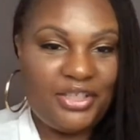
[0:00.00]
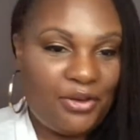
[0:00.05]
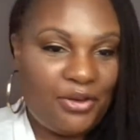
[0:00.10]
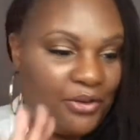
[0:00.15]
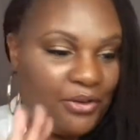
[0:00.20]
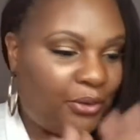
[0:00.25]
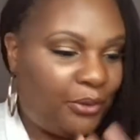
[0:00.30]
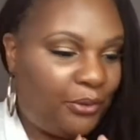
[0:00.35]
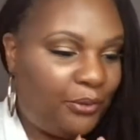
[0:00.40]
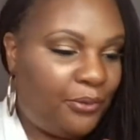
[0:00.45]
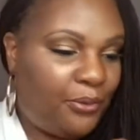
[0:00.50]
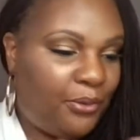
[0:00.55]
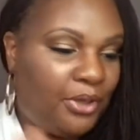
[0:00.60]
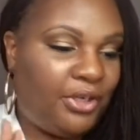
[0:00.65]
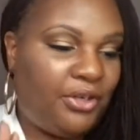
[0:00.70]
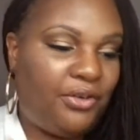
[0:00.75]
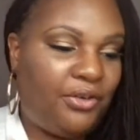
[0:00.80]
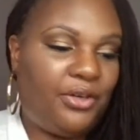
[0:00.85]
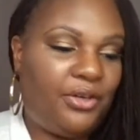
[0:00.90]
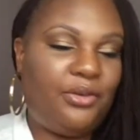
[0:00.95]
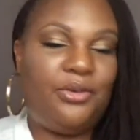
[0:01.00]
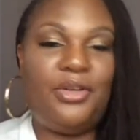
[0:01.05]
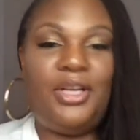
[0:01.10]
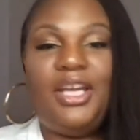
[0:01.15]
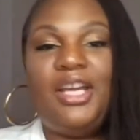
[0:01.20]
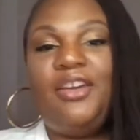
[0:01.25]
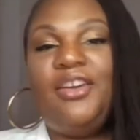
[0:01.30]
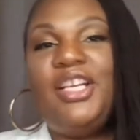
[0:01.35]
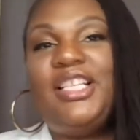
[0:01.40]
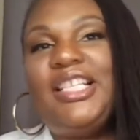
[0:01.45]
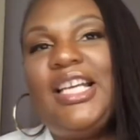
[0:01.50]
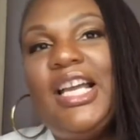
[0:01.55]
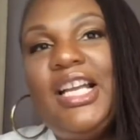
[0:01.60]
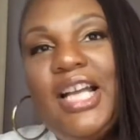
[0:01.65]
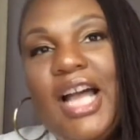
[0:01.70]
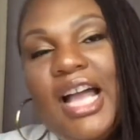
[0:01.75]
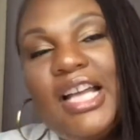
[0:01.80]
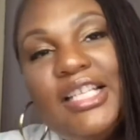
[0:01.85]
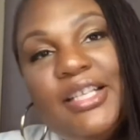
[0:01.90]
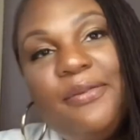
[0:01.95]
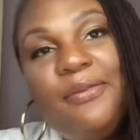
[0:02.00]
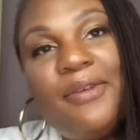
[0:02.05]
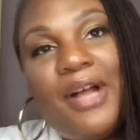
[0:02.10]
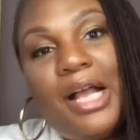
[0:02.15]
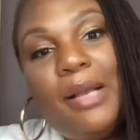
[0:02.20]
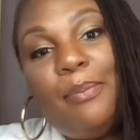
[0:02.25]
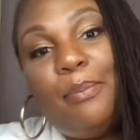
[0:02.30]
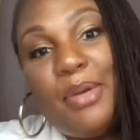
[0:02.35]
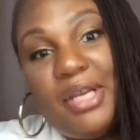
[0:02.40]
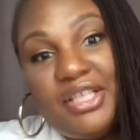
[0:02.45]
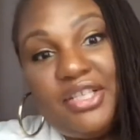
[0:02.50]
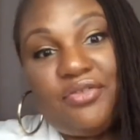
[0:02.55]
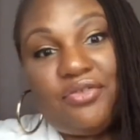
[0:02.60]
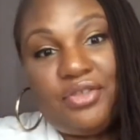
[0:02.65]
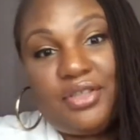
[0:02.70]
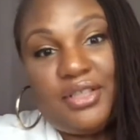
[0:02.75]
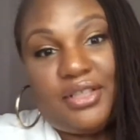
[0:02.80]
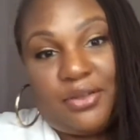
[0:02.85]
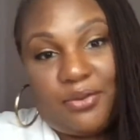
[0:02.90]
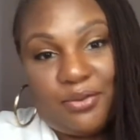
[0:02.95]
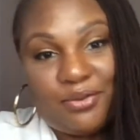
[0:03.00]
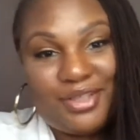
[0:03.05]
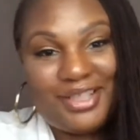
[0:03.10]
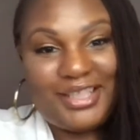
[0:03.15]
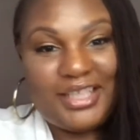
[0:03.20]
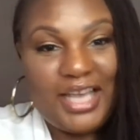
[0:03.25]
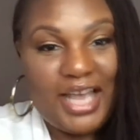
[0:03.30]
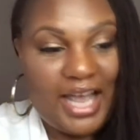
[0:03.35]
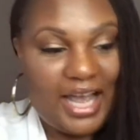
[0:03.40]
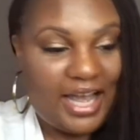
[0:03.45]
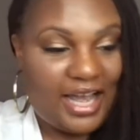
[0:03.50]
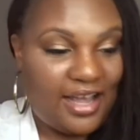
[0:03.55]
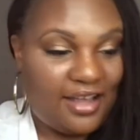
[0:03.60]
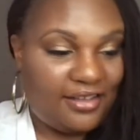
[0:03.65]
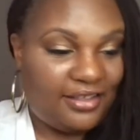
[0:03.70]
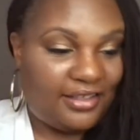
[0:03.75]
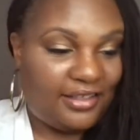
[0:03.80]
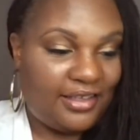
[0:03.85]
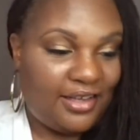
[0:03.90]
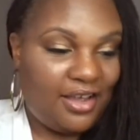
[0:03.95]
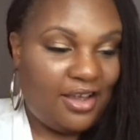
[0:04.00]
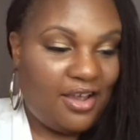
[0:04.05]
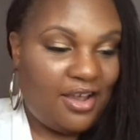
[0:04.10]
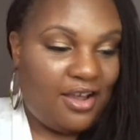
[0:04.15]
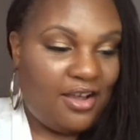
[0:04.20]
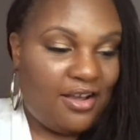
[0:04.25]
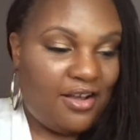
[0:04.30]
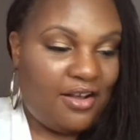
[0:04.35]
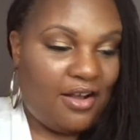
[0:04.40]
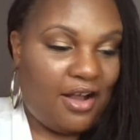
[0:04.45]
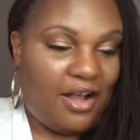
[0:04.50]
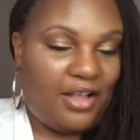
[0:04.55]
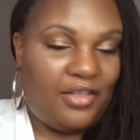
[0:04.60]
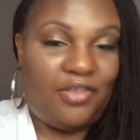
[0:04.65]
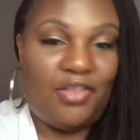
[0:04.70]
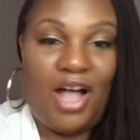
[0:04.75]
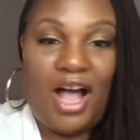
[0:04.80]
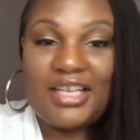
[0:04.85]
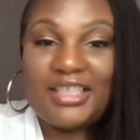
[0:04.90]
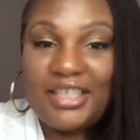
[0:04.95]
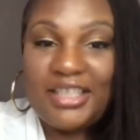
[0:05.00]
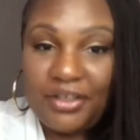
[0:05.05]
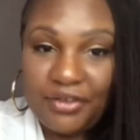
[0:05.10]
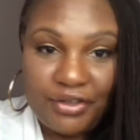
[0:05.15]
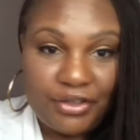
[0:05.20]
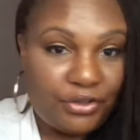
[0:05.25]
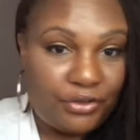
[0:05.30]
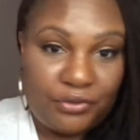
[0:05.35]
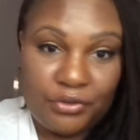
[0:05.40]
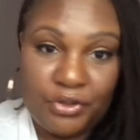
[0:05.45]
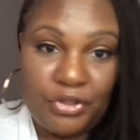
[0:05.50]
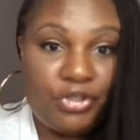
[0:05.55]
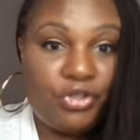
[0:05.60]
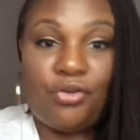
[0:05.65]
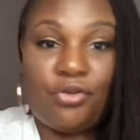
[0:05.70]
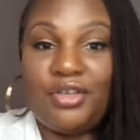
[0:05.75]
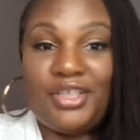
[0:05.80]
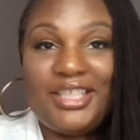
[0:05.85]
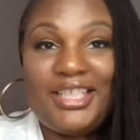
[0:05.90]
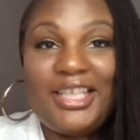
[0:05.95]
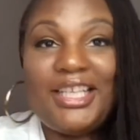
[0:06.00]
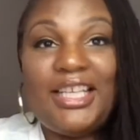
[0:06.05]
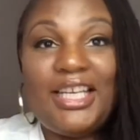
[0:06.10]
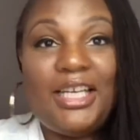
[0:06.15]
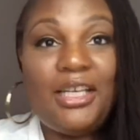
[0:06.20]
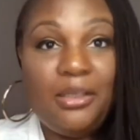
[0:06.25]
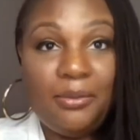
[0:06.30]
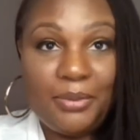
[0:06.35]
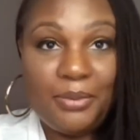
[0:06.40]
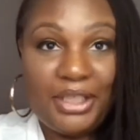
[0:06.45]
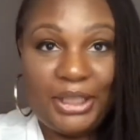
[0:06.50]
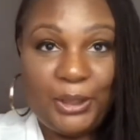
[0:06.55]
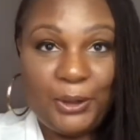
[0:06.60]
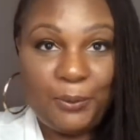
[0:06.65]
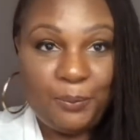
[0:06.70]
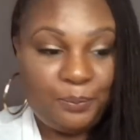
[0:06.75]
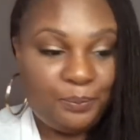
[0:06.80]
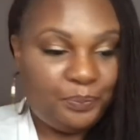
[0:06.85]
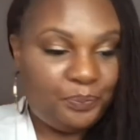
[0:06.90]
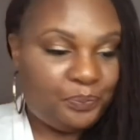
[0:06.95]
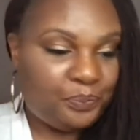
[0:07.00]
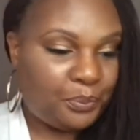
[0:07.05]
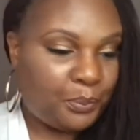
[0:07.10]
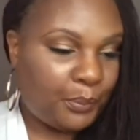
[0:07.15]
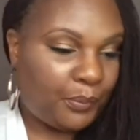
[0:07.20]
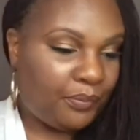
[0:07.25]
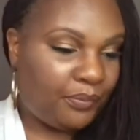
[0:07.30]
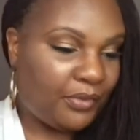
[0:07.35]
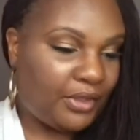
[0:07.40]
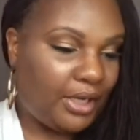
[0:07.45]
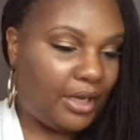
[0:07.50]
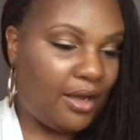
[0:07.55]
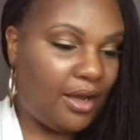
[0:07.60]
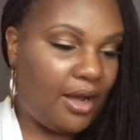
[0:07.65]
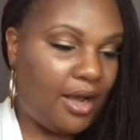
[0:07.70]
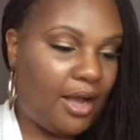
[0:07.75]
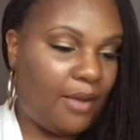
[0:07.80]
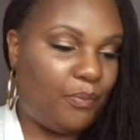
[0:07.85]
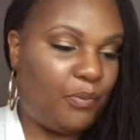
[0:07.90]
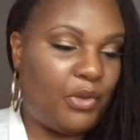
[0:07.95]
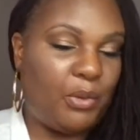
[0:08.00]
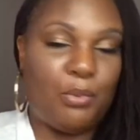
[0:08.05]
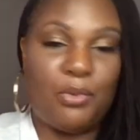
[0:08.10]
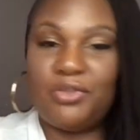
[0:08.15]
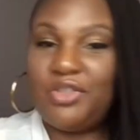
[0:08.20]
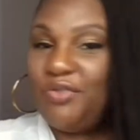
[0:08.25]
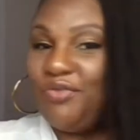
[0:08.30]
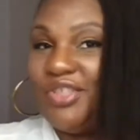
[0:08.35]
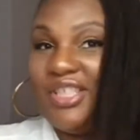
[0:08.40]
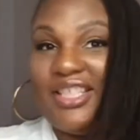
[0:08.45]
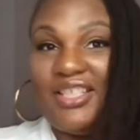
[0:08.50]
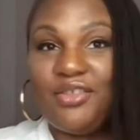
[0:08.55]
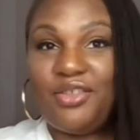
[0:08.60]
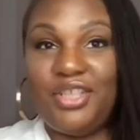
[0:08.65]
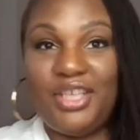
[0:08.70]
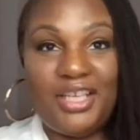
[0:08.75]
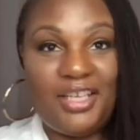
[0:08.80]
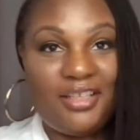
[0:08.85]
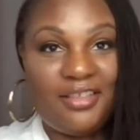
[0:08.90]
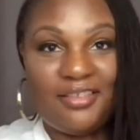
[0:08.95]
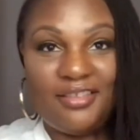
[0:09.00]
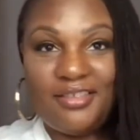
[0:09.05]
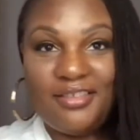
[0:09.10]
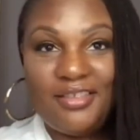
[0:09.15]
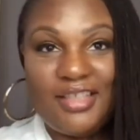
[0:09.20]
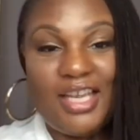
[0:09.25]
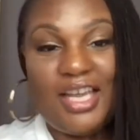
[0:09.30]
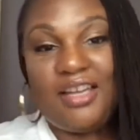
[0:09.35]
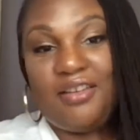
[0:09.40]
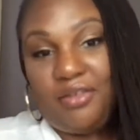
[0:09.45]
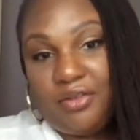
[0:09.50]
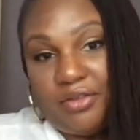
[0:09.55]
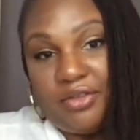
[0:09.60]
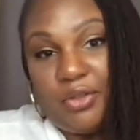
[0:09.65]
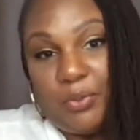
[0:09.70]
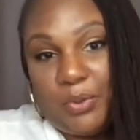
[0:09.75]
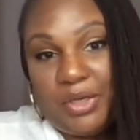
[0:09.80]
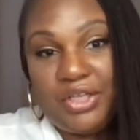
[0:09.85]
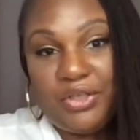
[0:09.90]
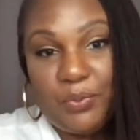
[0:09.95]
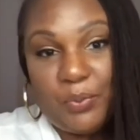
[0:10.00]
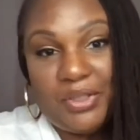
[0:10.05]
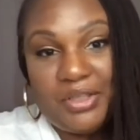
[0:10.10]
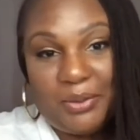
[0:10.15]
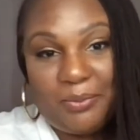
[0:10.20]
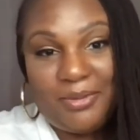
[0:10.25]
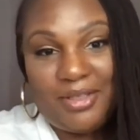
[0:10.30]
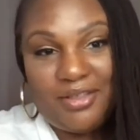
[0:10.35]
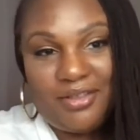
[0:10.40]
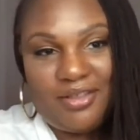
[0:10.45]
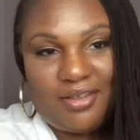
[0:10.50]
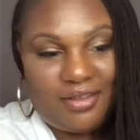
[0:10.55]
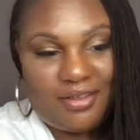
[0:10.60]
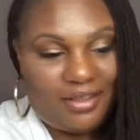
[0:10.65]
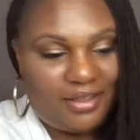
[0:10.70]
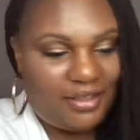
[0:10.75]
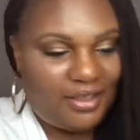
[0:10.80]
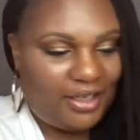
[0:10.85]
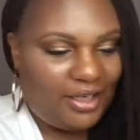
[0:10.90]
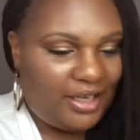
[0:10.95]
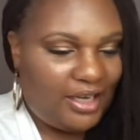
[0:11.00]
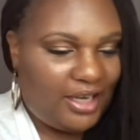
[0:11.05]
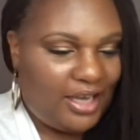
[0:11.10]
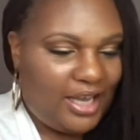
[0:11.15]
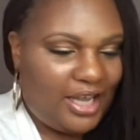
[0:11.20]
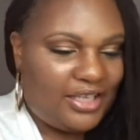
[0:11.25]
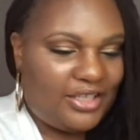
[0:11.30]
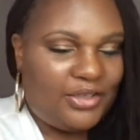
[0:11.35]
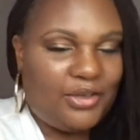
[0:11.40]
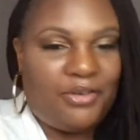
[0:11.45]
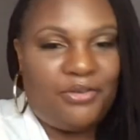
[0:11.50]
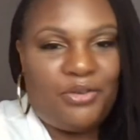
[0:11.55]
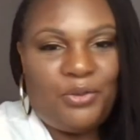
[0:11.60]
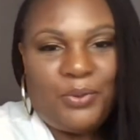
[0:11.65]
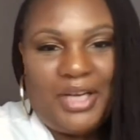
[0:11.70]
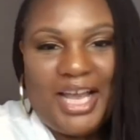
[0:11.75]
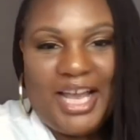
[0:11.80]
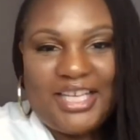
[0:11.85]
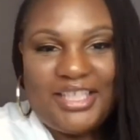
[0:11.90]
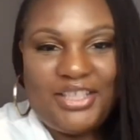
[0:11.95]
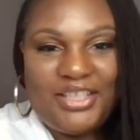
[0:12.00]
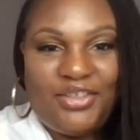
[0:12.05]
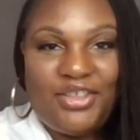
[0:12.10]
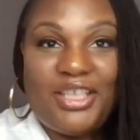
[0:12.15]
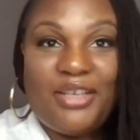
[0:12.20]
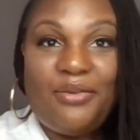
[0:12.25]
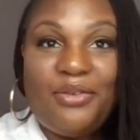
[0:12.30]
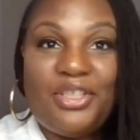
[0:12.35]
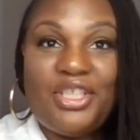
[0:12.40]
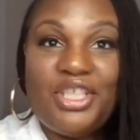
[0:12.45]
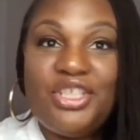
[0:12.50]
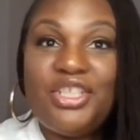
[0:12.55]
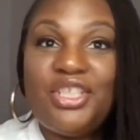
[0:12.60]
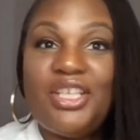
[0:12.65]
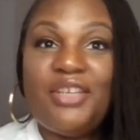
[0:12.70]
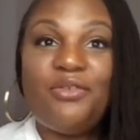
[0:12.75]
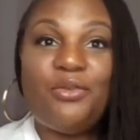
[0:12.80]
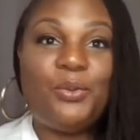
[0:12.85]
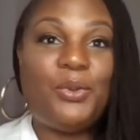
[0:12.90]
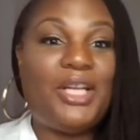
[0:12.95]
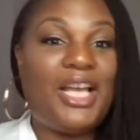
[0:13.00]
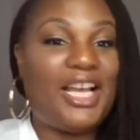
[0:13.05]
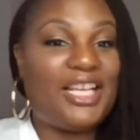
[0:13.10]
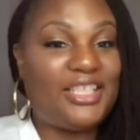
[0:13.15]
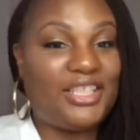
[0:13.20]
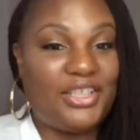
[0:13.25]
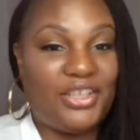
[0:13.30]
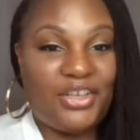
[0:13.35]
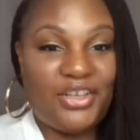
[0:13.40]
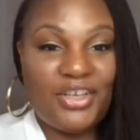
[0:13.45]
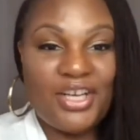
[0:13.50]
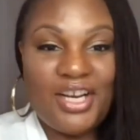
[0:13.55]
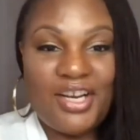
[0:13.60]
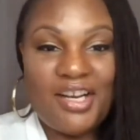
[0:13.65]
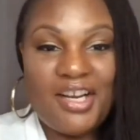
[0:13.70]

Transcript: are the 4 critical areas. I define best results as locks that are the strongest that they can be, the most resilient, and look the way you want them to look. So everyone has their definition, everyone has their